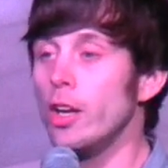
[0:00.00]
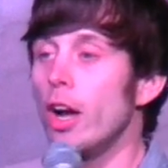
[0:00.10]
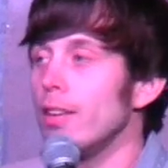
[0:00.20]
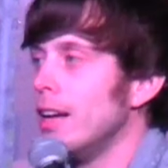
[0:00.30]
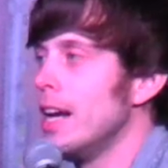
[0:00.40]
You
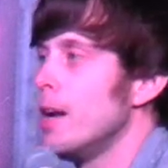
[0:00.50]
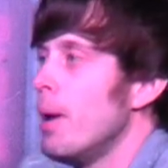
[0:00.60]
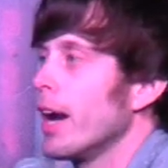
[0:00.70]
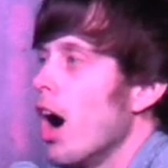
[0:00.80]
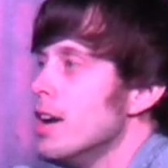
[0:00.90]
don't even need a
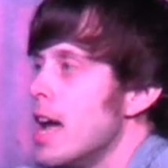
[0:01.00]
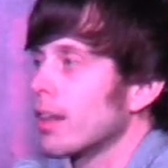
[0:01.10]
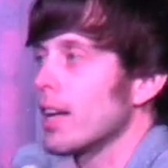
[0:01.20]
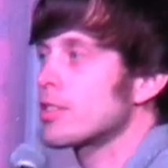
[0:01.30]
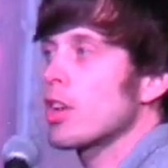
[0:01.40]
big hard
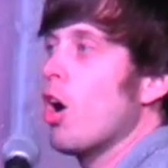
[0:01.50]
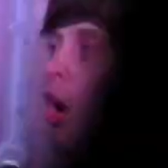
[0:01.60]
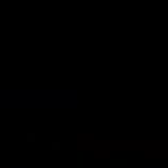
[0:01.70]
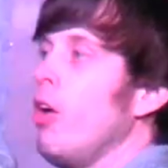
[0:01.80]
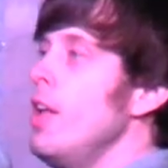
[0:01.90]
dick. That's the
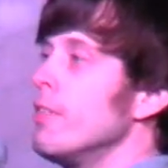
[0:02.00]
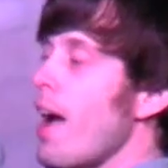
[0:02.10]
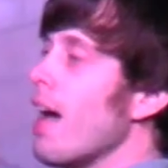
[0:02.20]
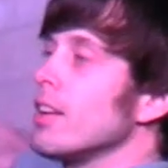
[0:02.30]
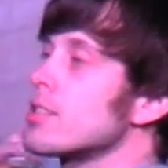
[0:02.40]
whole
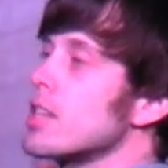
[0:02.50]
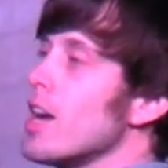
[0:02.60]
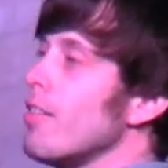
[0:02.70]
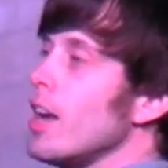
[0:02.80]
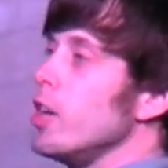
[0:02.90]
fallacy
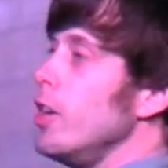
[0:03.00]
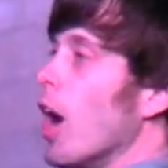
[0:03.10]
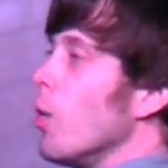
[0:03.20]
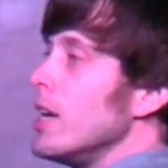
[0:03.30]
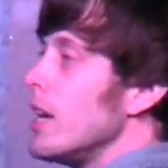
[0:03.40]
of it. You
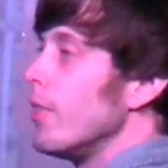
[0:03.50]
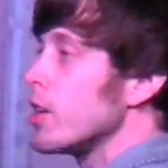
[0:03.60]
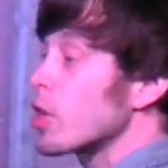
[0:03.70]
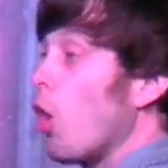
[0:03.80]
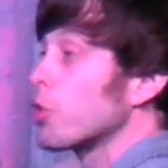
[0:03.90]
don't need.
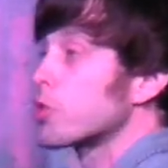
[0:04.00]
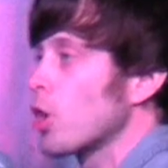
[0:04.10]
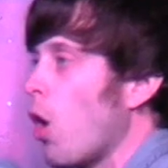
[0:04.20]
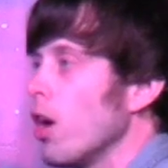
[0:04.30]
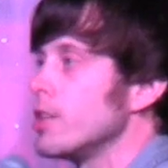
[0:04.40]
There's whole
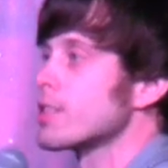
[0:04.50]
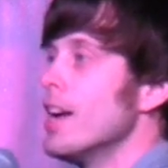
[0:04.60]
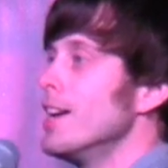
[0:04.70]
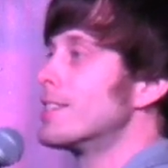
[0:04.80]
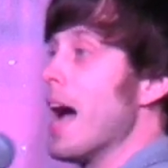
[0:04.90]
stores
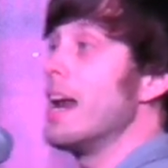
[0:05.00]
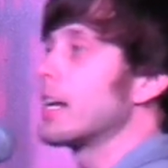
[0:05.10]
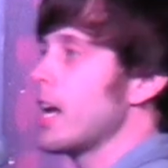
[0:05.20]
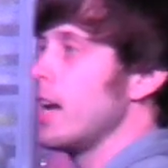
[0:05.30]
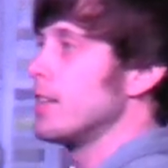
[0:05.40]

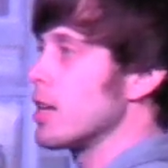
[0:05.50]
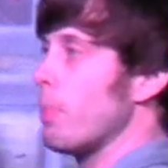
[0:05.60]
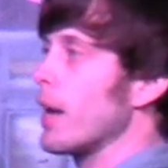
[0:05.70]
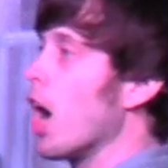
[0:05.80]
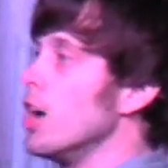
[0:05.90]
dedicated to big